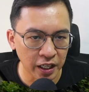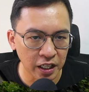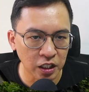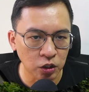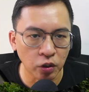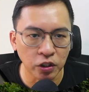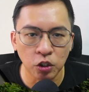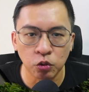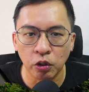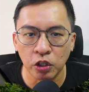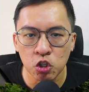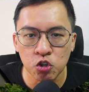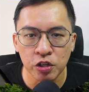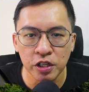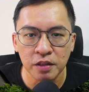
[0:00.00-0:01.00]

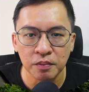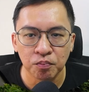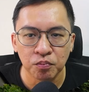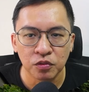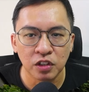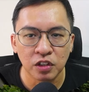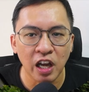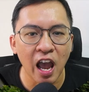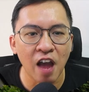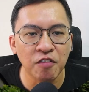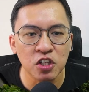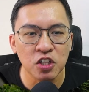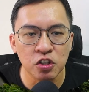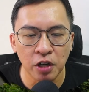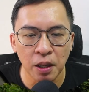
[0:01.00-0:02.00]
2023, the average
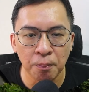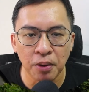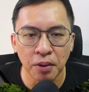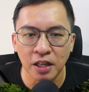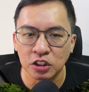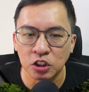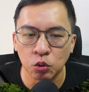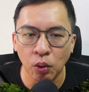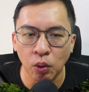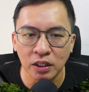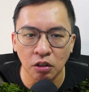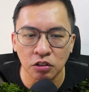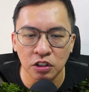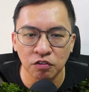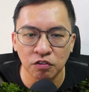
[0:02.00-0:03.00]
selling price is
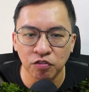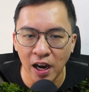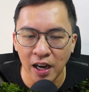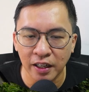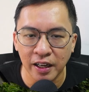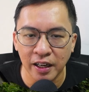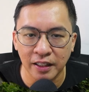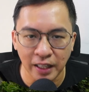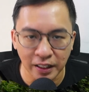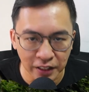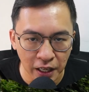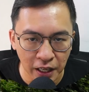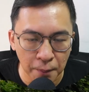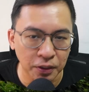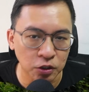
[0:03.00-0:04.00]

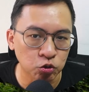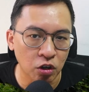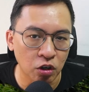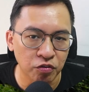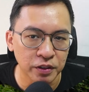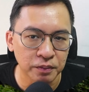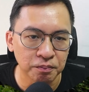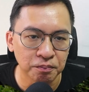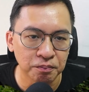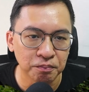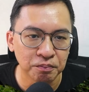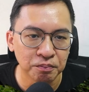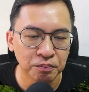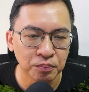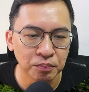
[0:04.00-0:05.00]
$1,598 per square feet.
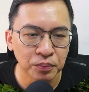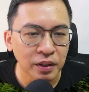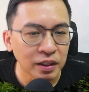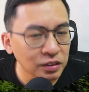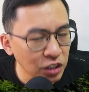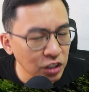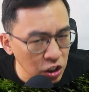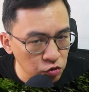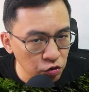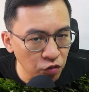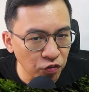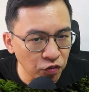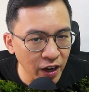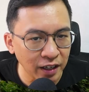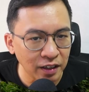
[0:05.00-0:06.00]
This
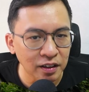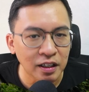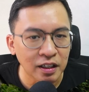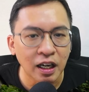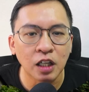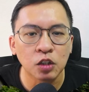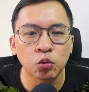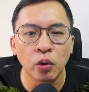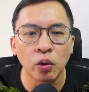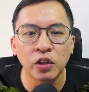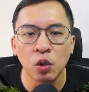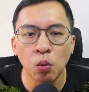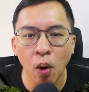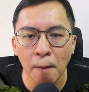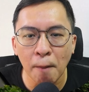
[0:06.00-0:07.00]
reflects a
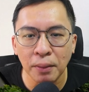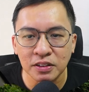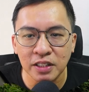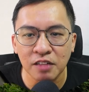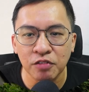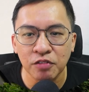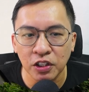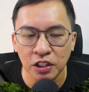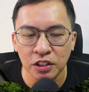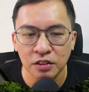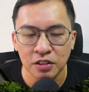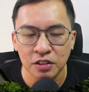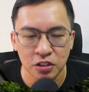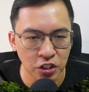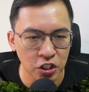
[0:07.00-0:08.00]
21% return
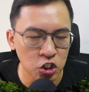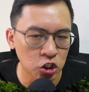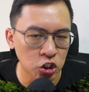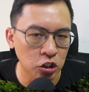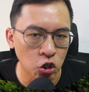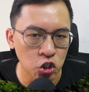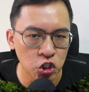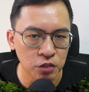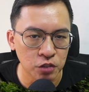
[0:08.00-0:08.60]
since launch.